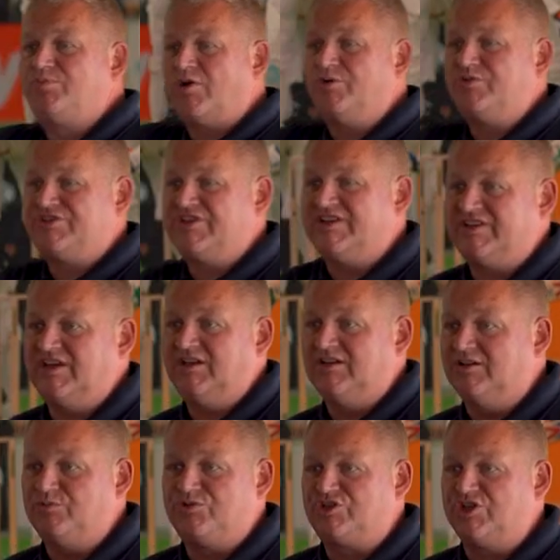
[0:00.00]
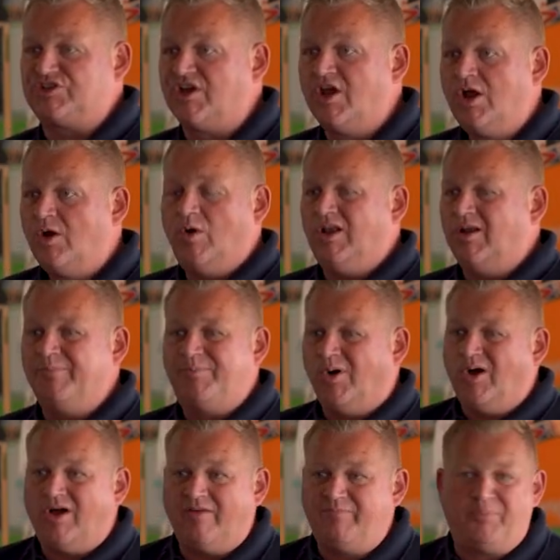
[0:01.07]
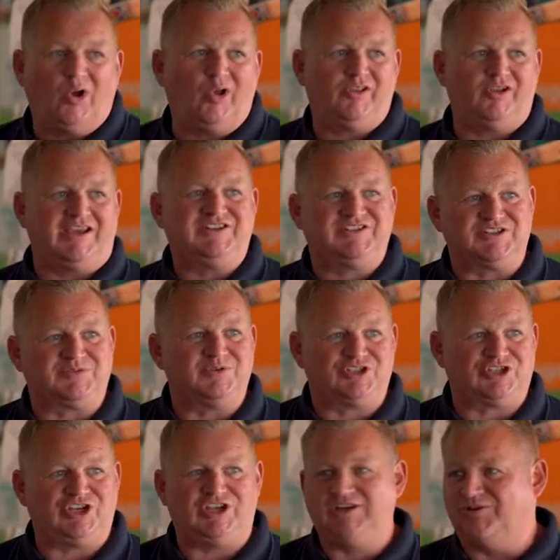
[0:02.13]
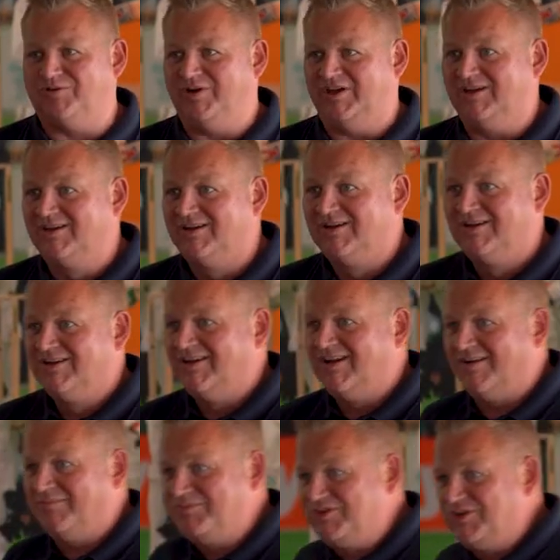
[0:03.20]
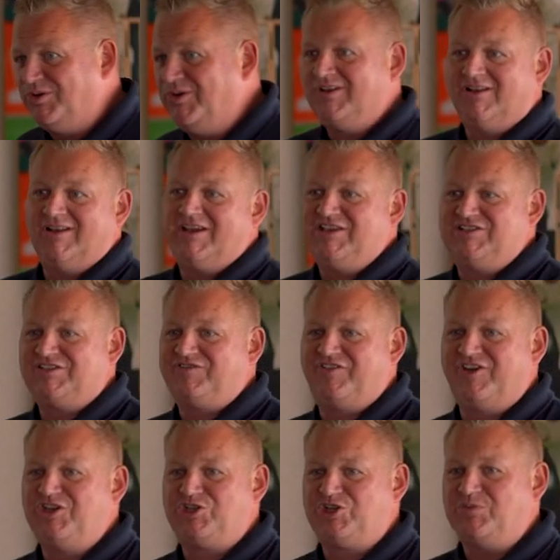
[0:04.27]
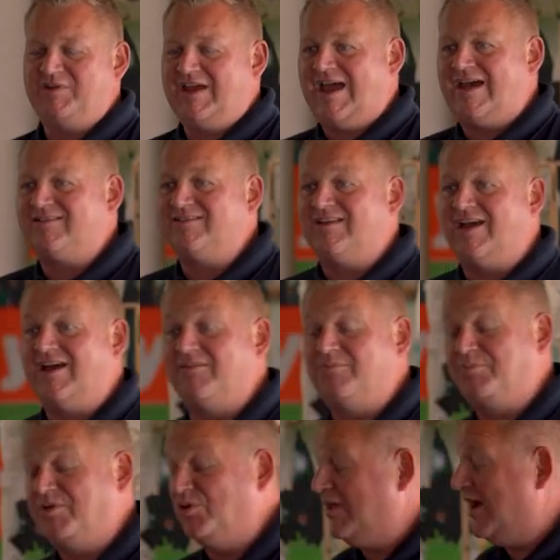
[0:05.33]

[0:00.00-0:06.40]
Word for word: process in, it was just, well, I'm bought, I've bought the latest machinery, I'm doing the latest finishing, but he hadn't had built